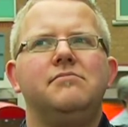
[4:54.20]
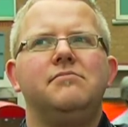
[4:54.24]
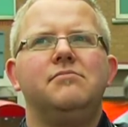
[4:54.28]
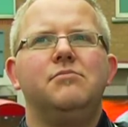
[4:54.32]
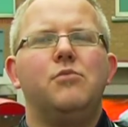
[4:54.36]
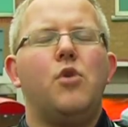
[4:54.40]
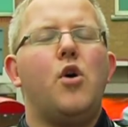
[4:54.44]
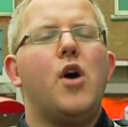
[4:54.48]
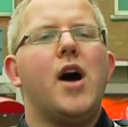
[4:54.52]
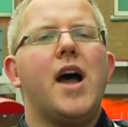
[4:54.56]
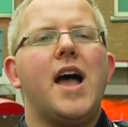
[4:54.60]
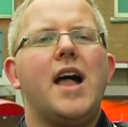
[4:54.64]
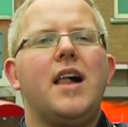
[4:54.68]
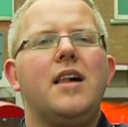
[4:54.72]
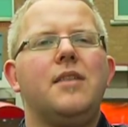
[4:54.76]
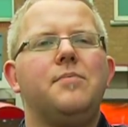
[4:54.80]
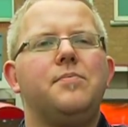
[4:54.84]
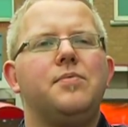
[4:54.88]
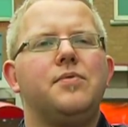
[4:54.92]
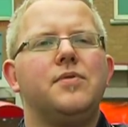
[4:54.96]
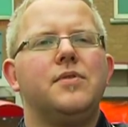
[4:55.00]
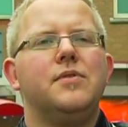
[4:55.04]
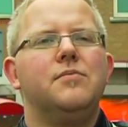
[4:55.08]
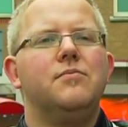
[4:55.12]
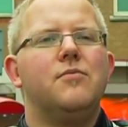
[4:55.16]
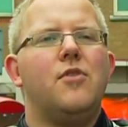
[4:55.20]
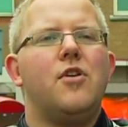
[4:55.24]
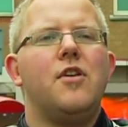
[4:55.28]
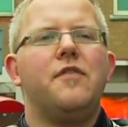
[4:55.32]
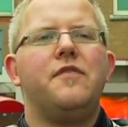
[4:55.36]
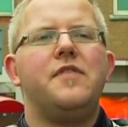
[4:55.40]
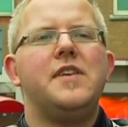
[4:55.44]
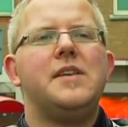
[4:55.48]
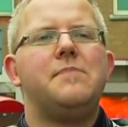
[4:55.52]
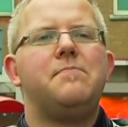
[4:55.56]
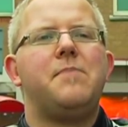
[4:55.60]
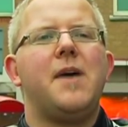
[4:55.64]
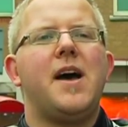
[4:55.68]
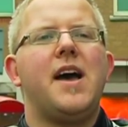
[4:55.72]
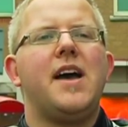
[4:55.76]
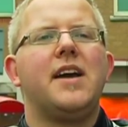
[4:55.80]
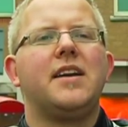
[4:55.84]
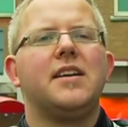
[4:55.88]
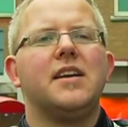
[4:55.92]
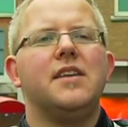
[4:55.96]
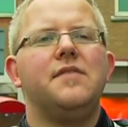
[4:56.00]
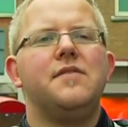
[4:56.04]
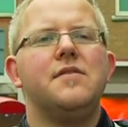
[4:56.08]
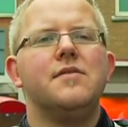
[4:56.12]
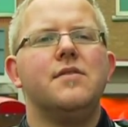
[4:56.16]
more help, more feedback
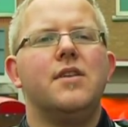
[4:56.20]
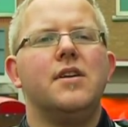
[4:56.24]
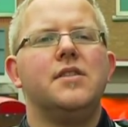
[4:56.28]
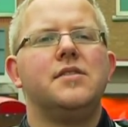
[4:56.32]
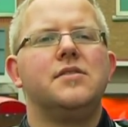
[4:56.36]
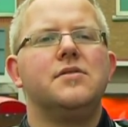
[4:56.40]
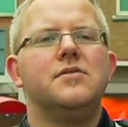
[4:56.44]
if you want